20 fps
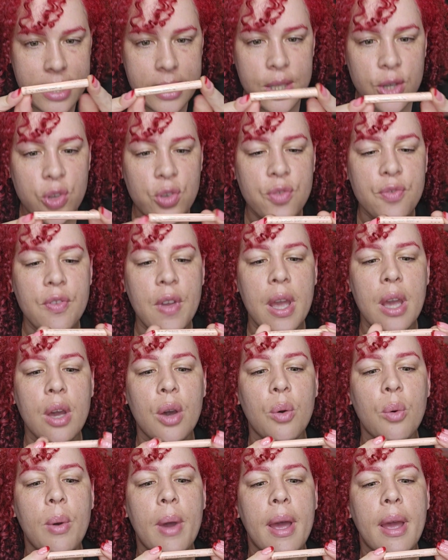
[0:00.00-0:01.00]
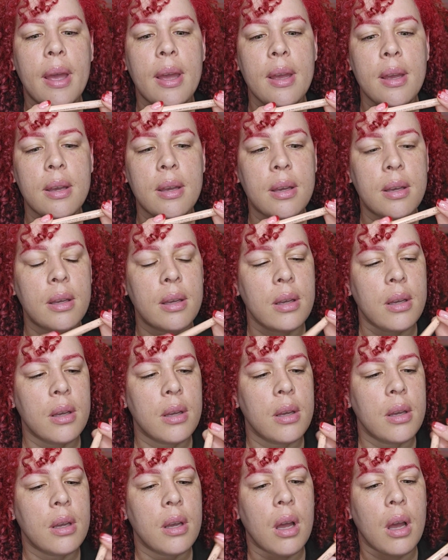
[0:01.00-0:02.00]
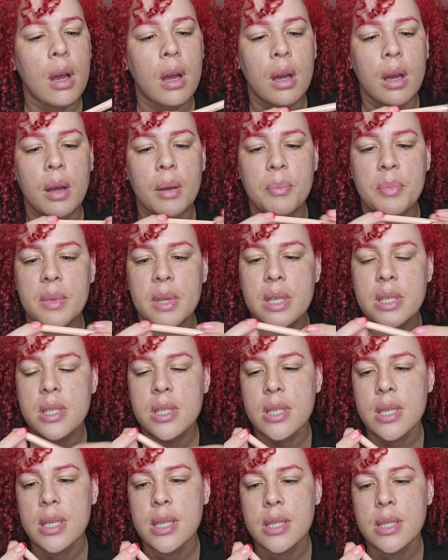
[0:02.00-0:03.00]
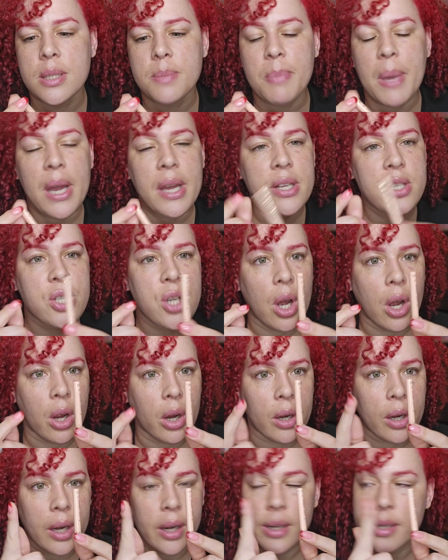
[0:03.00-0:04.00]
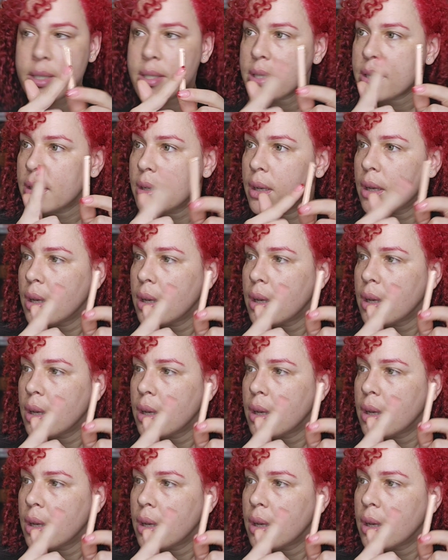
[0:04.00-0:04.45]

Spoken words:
little fake awake. This is by Tarte.